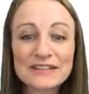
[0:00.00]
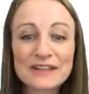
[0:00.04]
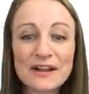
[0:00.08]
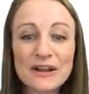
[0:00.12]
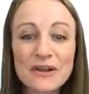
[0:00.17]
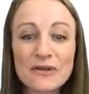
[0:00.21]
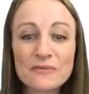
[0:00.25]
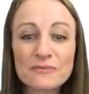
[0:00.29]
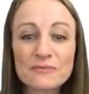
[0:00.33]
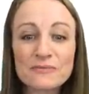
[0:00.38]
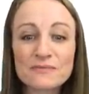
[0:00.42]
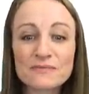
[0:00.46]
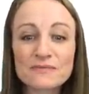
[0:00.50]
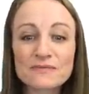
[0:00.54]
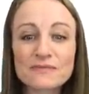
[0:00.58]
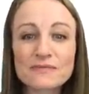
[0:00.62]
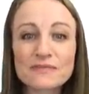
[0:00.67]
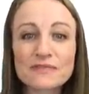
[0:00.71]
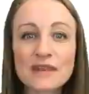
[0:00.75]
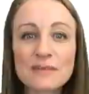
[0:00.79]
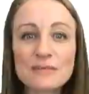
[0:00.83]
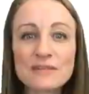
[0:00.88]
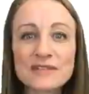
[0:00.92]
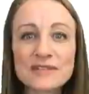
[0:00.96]
Oh,
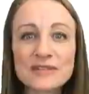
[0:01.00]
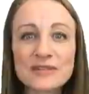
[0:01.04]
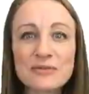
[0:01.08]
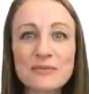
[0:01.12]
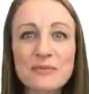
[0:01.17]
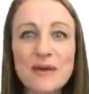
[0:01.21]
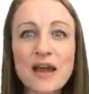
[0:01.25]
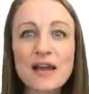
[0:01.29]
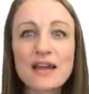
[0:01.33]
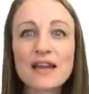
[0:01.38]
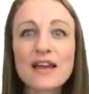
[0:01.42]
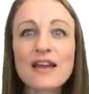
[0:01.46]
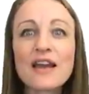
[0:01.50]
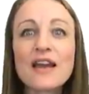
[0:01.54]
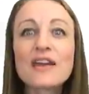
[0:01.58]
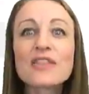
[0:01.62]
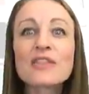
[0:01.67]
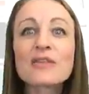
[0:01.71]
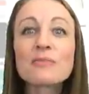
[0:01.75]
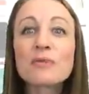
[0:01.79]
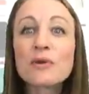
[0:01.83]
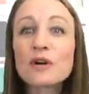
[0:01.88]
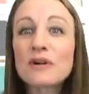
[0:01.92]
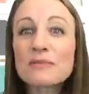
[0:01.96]
let me scoot back.
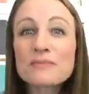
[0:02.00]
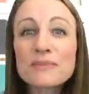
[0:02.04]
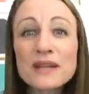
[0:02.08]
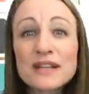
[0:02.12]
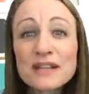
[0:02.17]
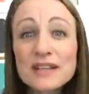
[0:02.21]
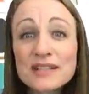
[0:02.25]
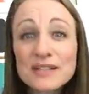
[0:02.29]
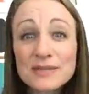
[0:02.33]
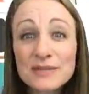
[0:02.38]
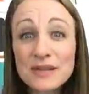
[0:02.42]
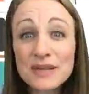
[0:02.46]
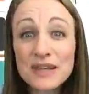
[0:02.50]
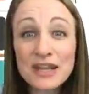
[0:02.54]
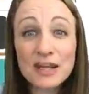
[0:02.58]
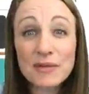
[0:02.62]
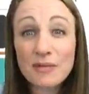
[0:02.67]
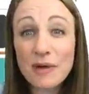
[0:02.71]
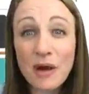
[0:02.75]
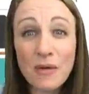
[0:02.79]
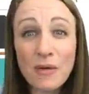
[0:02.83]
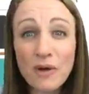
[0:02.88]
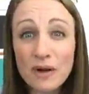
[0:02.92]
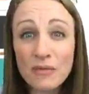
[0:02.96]
The more opinions we get
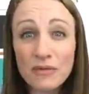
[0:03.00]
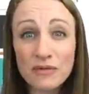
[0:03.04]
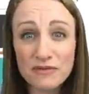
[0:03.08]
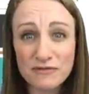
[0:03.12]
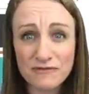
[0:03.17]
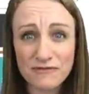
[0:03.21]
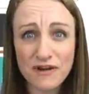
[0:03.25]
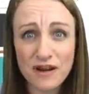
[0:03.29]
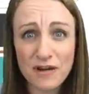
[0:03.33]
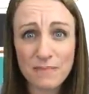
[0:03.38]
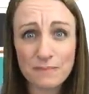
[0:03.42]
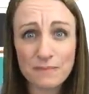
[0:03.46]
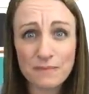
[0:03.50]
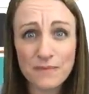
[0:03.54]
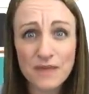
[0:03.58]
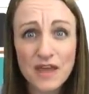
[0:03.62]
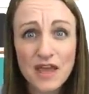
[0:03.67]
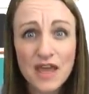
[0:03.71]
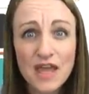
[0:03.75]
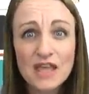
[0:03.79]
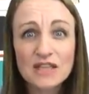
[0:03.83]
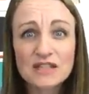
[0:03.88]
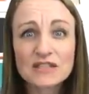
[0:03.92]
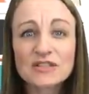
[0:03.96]
about where we're from.
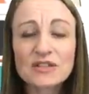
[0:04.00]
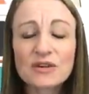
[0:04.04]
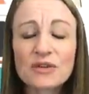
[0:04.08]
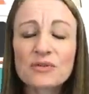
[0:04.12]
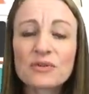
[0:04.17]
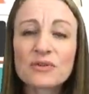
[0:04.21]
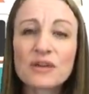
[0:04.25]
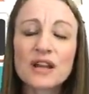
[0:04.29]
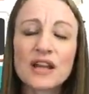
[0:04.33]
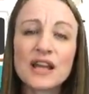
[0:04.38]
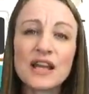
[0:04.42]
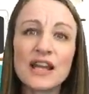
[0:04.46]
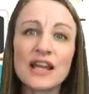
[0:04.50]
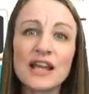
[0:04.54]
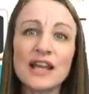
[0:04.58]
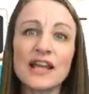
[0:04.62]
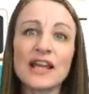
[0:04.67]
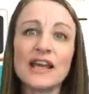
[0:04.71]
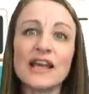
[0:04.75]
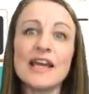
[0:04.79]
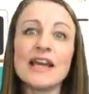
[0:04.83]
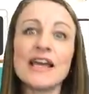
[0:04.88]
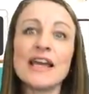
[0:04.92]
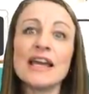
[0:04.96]
So
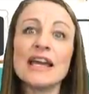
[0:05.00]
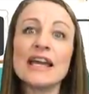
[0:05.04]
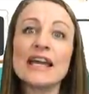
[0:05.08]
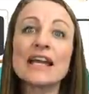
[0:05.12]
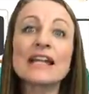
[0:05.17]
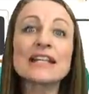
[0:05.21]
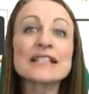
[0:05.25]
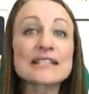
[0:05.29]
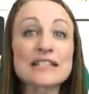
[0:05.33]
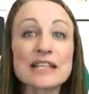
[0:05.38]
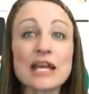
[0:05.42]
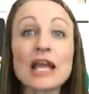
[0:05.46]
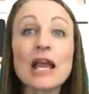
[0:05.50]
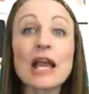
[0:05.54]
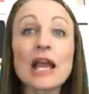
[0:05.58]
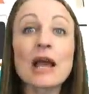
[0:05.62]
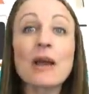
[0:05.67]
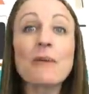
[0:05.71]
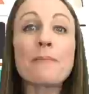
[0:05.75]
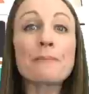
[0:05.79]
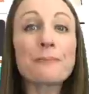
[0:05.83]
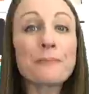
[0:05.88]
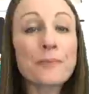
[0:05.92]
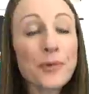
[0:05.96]
it's
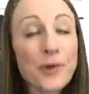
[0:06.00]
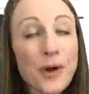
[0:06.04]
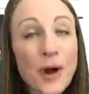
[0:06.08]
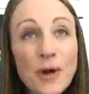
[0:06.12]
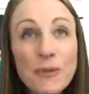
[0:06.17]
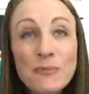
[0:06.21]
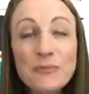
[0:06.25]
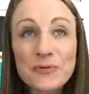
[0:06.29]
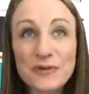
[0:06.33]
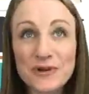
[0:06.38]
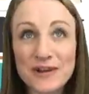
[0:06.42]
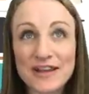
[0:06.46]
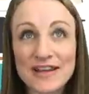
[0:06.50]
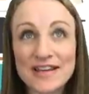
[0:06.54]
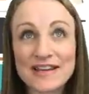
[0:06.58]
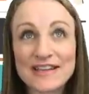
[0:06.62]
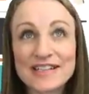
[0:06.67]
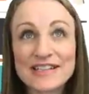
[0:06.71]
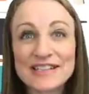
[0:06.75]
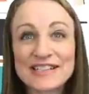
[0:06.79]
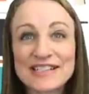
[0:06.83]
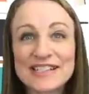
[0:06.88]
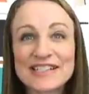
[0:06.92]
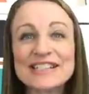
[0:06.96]

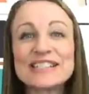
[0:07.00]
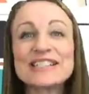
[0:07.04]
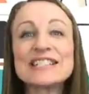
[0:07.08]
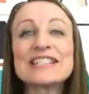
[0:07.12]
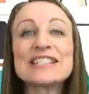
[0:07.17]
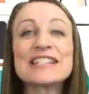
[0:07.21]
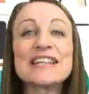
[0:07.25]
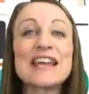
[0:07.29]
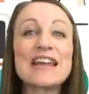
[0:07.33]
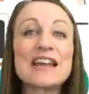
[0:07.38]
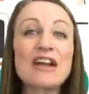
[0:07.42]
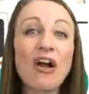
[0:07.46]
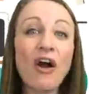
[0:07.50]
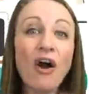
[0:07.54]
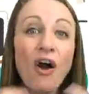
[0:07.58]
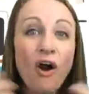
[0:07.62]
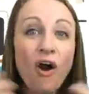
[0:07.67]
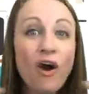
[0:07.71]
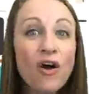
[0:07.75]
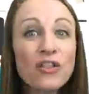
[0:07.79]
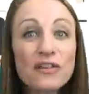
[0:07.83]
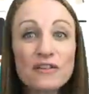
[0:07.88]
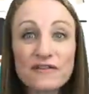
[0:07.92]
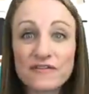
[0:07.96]
appropriate to take
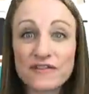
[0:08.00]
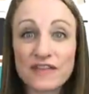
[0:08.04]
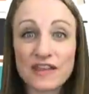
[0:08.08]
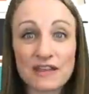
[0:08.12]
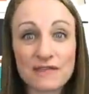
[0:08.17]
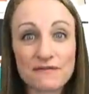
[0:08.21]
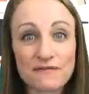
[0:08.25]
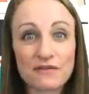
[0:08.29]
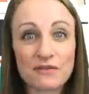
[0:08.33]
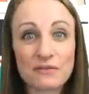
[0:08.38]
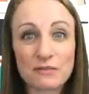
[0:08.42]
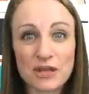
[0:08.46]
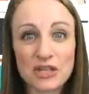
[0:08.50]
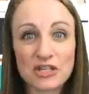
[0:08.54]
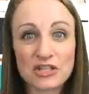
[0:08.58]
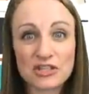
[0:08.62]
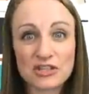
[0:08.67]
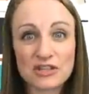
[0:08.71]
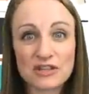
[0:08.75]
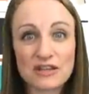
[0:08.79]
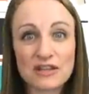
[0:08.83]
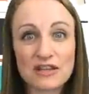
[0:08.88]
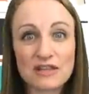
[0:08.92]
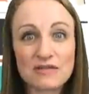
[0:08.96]
all of the
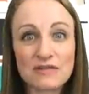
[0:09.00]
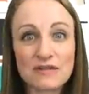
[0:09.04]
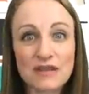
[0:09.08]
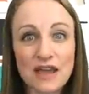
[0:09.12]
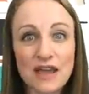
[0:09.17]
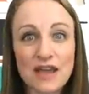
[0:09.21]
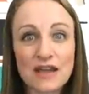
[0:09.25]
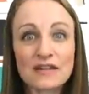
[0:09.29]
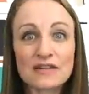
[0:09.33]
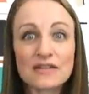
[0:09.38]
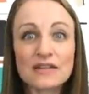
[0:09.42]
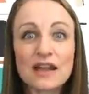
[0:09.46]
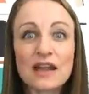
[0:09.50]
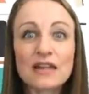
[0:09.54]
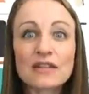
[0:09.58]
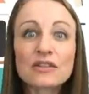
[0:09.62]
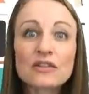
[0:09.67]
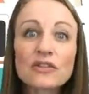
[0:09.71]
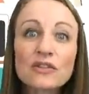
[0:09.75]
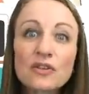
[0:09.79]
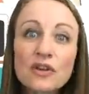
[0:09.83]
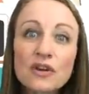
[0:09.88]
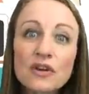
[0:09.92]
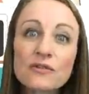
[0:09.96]
information that you get
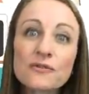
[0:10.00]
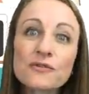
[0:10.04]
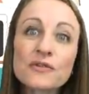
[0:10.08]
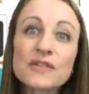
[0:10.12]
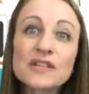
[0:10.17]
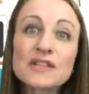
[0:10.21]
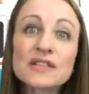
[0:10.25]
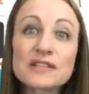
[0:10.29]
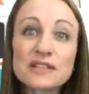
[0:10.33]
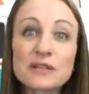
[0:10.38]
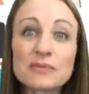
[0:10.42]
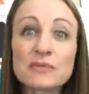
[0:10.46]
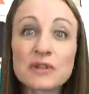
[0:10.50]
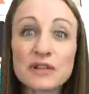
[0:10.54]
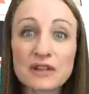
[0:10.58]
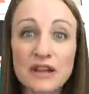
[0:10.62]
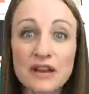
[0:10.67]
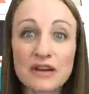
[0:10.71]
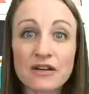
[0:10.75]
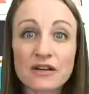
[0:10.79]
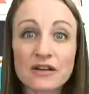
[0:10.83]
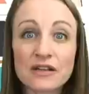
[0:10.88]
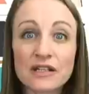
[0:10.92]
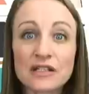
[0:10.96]
and look for the
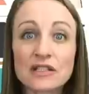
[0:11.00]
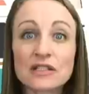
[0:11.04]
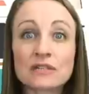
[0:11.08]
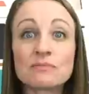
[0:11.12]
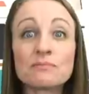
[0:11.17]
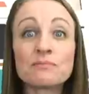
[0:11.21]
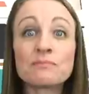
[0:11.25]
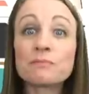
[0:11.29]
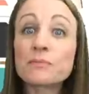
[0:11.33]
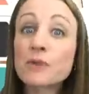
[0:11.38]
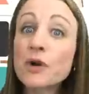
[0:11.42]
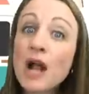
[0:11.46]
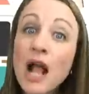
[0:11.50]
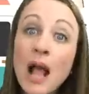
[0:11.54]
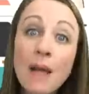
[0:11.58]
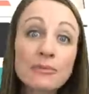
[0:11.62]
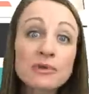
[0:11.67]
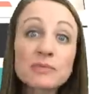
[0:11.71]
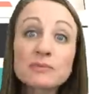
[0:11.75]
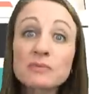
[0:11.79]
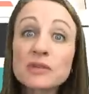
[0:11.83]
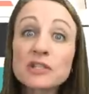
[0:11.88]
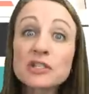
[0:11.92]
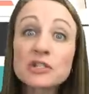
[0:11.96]
similarities
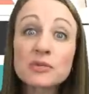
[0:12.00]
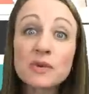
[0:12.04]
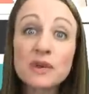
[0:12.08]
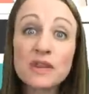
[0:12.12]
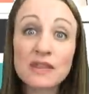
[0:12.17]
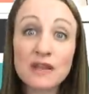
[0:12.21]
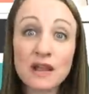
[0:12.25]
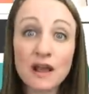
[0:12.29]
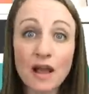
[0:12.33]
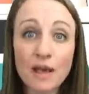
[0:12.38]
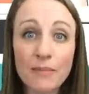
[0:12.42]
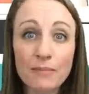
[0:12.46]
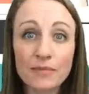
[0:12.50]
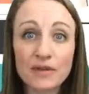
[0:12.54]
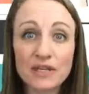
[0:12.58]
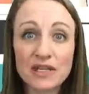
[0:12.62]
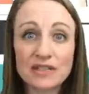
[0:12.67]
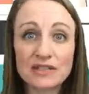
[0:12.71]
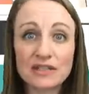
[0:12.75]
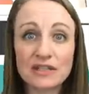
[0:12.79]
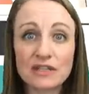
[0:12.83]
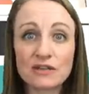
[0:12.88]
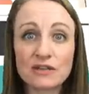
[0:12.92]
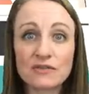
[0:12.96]
perhaps between the
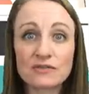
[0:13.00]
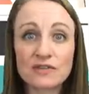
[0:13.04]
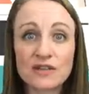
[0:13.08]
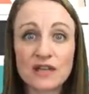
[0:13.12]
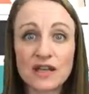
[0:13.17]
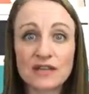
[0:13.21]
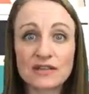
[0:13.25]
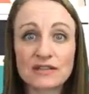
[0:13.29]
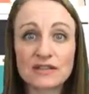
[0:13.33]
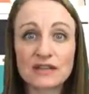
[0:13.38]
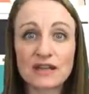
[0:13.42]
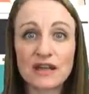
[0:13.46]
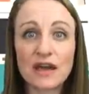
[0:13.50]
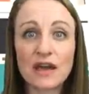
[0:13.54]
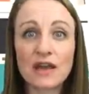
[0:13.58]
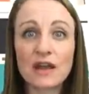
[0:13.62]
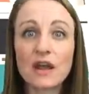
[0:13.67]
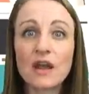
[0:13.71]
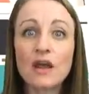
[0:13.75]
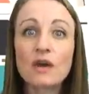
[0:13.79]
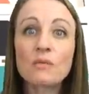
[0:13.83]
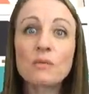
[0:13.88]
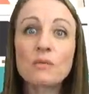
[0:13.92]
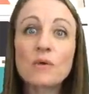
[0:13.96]
companies that you've tested at?
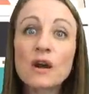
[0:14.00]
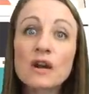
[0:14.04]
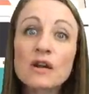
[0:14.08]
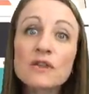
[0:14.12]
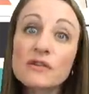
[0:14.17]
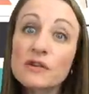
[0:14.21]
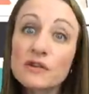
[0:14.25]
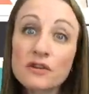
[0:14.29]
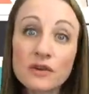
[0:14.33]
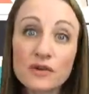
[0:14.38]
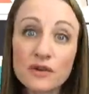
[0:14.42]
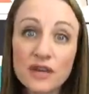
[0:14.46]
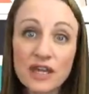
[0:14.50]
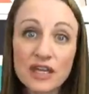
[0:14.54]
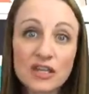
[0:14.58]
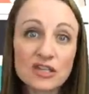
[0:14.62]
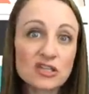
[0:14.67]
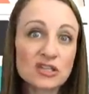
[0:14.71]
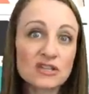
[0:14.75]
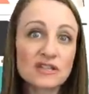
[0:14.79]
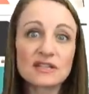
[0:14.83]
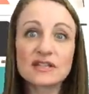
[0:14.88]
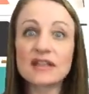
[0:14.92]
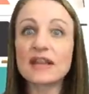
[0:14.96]
Where are the
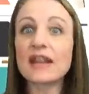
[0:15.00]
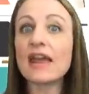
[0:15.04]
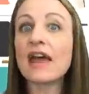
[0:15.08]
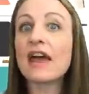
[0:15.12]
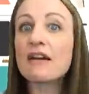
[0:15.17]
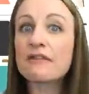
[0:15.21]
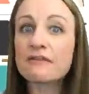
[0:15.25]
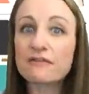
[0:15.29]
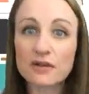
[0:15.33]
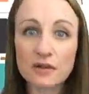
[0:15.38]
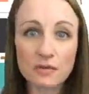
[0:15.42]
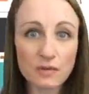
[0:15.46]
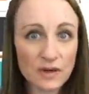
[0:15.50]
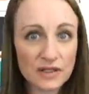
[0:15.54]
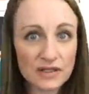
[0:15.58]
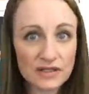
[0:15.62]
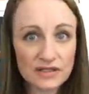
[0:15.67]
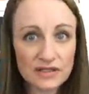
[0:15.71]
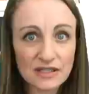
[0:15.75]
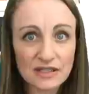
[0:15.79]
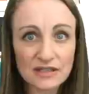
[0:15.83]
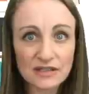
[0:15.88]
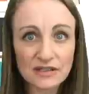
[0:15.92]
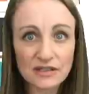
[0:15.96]
locations that everyone
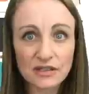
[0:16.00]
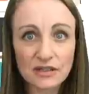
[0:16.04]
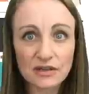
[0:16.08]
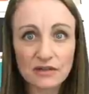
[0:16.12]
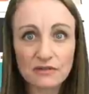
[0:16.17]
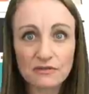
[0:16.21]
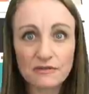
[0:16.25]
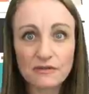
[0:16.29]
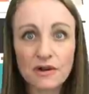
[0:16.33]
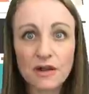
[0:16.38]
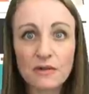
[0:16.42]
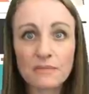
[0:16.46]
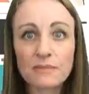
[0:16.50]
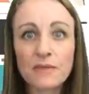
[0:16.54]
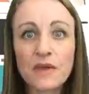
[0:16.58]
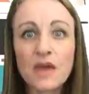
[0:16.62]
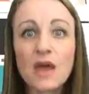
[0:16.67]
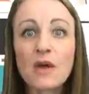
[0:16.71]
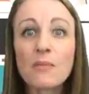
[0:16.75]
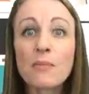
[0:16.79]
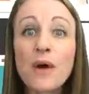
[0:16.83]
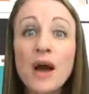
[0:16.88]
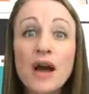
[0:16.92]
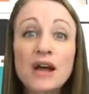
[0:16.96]
says that you're from?
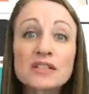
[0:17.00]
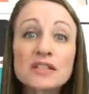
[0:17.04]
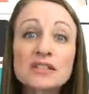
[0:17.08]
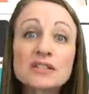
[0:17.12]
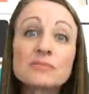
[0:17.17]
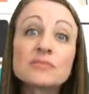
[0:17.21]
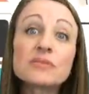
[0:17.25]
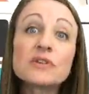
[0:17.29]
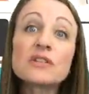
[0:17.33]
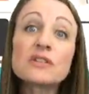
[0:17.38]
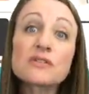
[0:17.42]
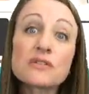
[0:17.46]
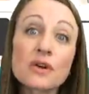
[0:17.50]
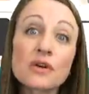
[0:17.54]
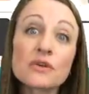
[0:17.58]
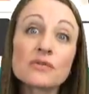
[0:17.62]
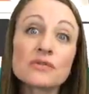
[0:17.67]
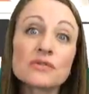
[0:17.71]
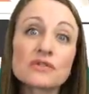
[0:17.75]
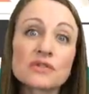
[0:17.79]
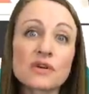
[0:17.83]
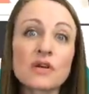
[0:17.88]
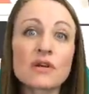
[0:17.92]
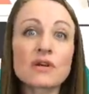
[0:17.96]
Possibly
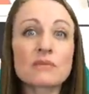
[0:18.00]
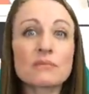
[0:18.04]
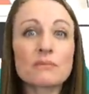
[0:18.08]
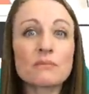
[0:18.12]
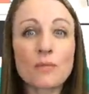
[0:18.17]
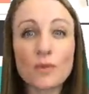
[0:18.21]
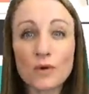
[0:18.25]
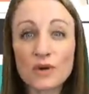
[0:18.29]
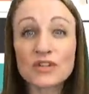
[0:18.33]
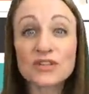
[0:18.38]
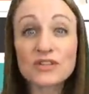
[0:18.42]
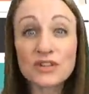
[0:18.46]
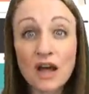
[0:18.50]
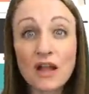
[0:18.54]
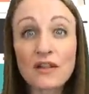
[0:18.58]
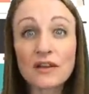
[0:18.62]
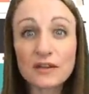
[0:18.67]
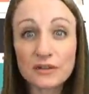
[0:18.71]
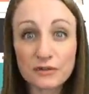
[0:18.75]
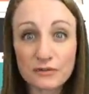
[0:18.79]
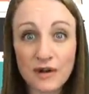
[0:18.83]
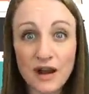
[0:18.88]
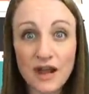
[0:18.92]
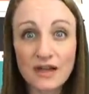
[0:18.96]
those are more
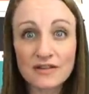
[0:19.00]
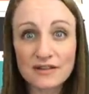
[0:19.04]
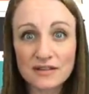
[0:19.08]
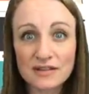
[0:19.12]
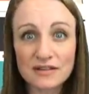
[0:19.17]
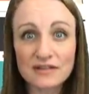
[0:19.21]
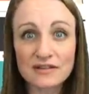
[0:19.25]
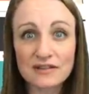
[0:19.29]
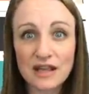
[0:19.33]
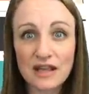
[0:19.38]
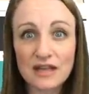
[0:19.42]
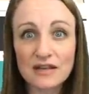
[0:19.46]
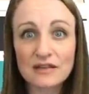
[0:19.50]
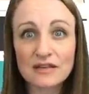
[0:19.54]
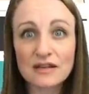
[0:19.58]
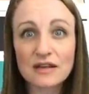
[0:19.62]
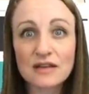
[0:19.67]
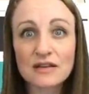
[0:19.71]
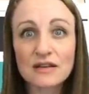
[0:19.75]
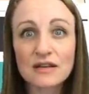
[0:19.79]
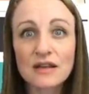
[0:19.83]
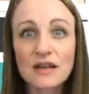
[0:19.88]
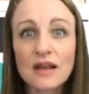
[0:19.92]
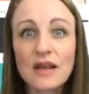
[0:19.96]
solid ground to stand
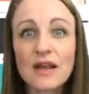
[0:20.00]
on.